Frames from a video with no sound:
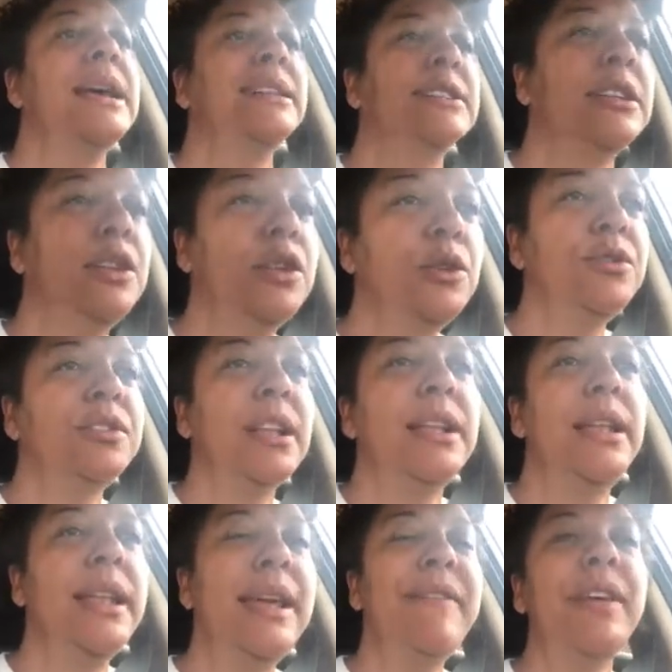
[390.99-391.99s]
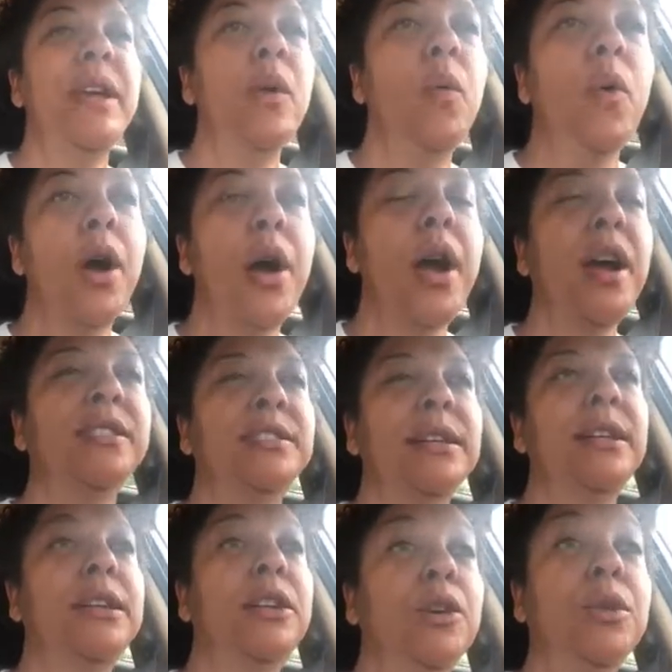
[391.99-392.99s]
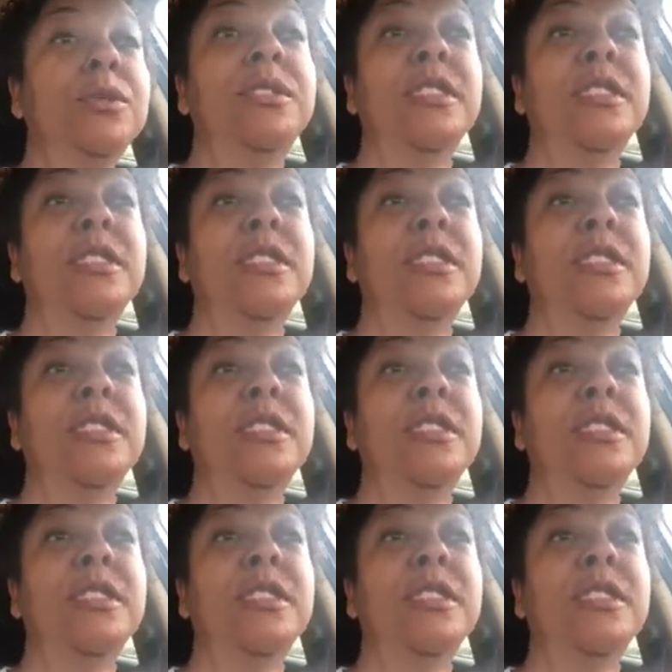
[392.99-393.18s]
to loose the living word, to loose